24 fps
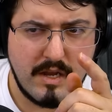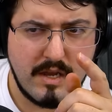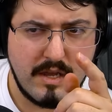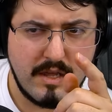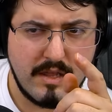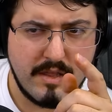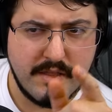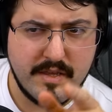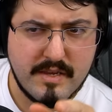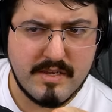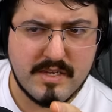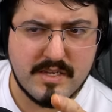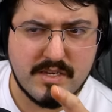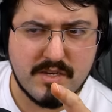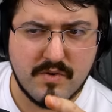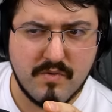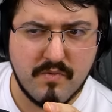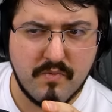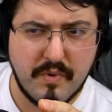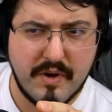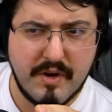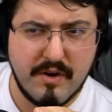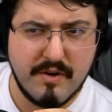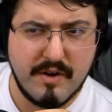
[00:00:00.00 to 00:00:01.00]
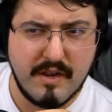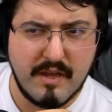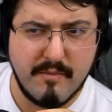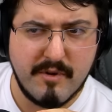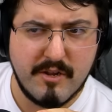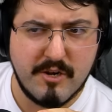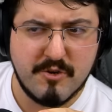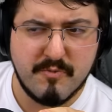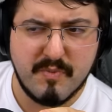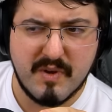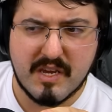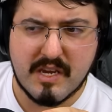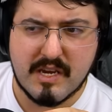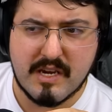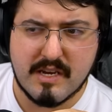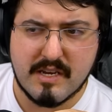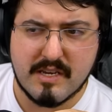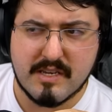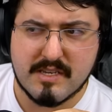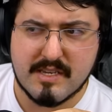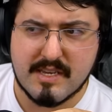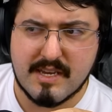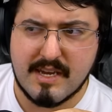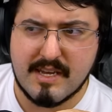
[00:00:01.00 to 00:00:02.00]
this is a weird image
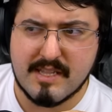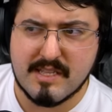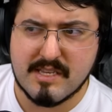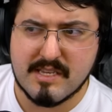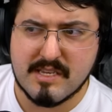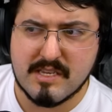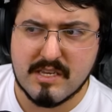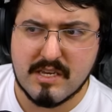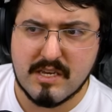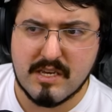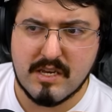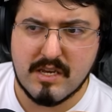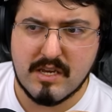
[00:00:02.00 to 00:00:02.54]
because it's